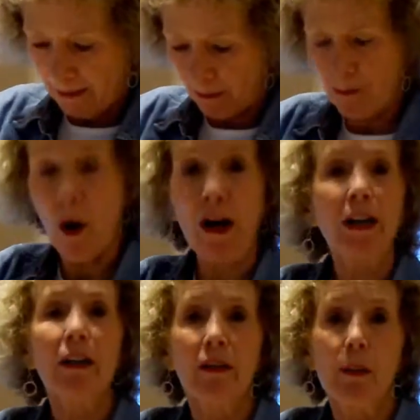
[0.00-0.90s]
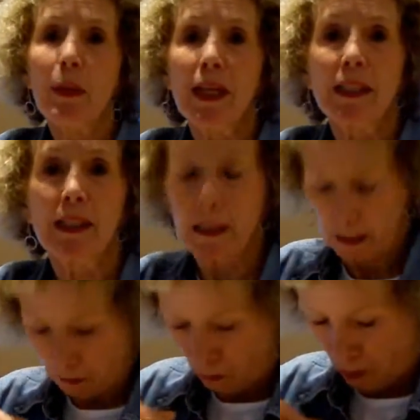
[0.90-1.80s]
mark the
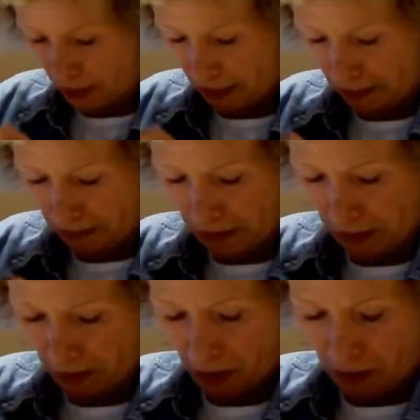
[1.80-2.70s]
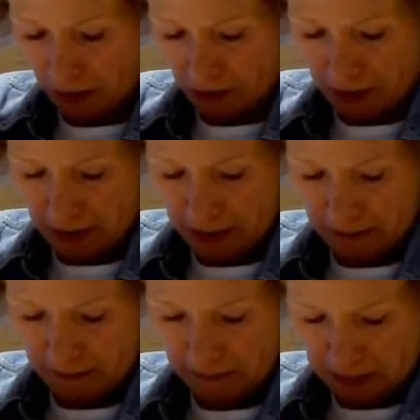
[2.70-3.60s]
places where there are